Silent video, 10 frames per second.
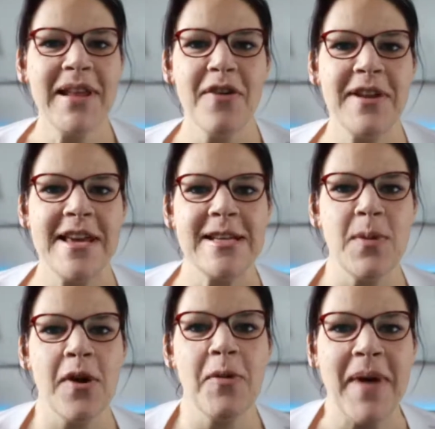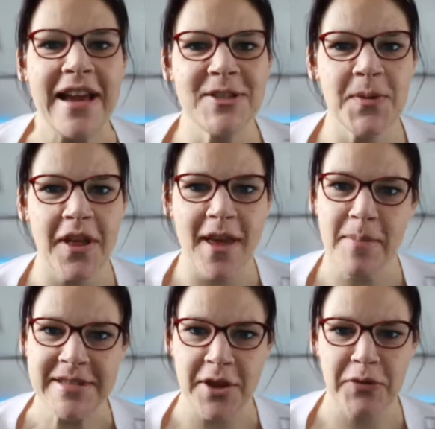Lovelies, welcome back to another
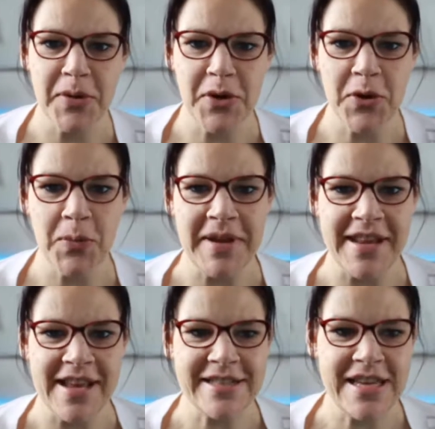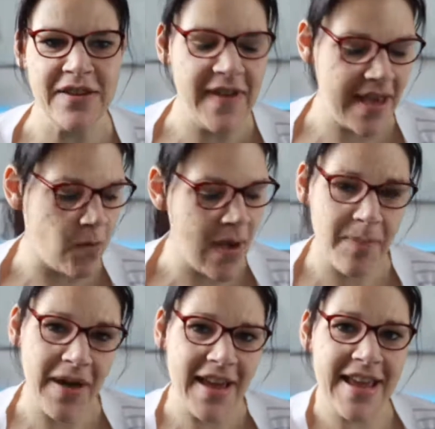episode of McCall Media TV,
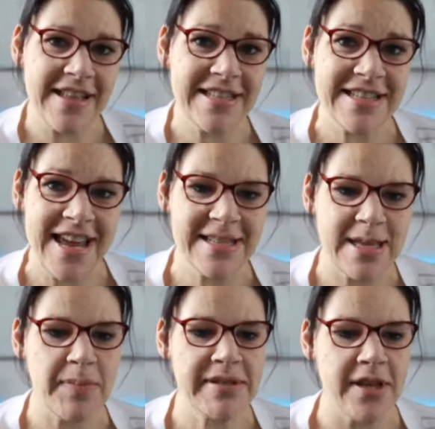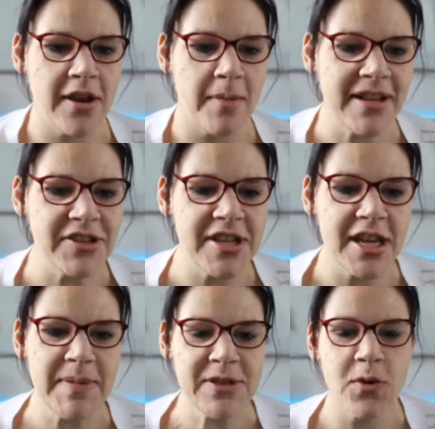whereby in today's episode I'm
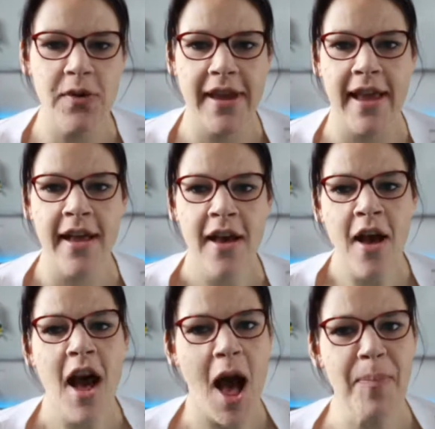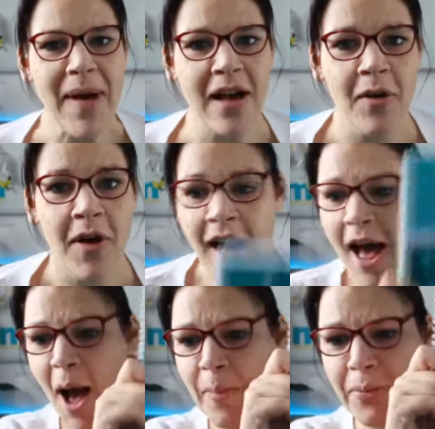actually going to be talking about
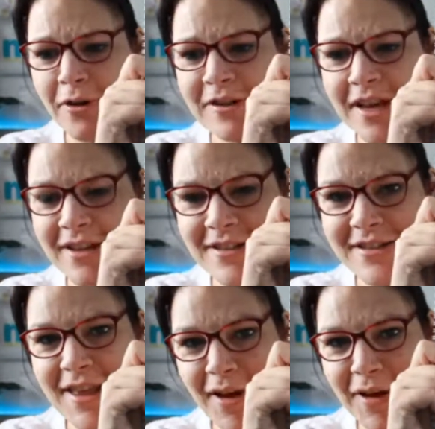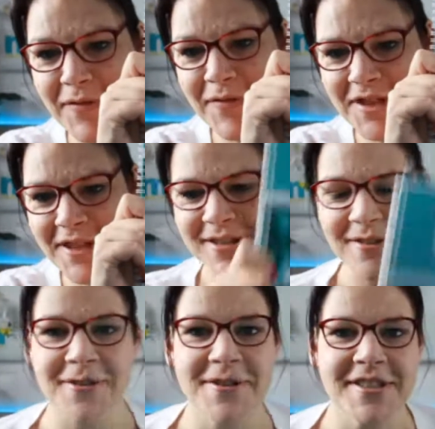a product that I've
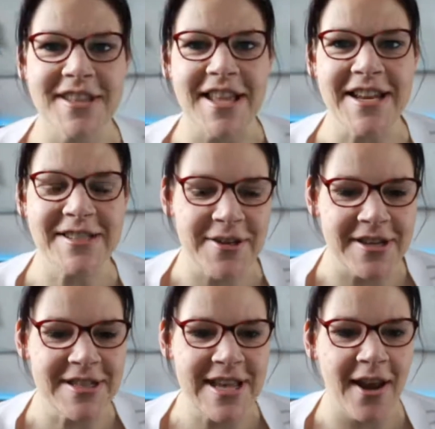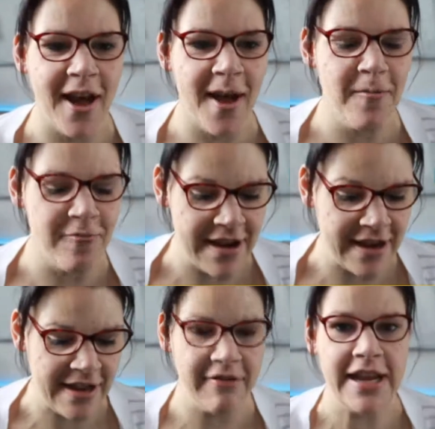just launched, and as you can tell I'm
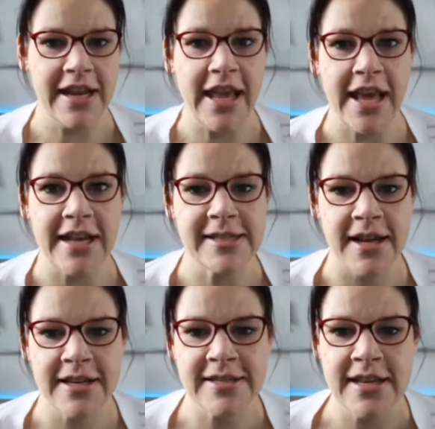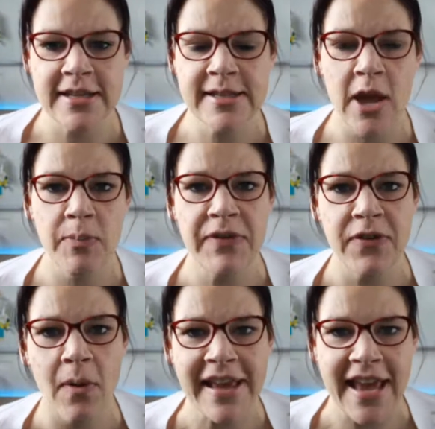really excited. So
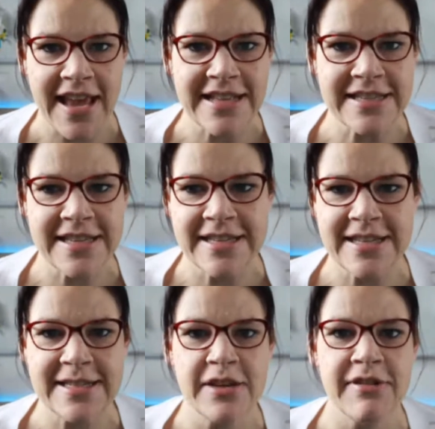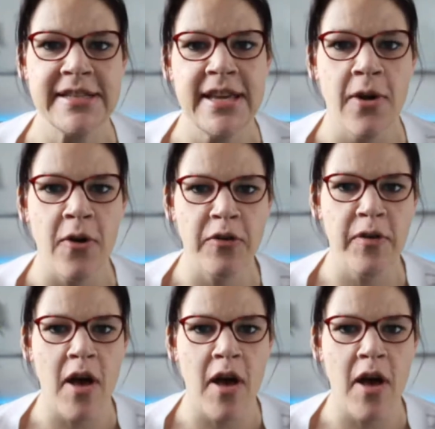before I get into the nitty-gritty of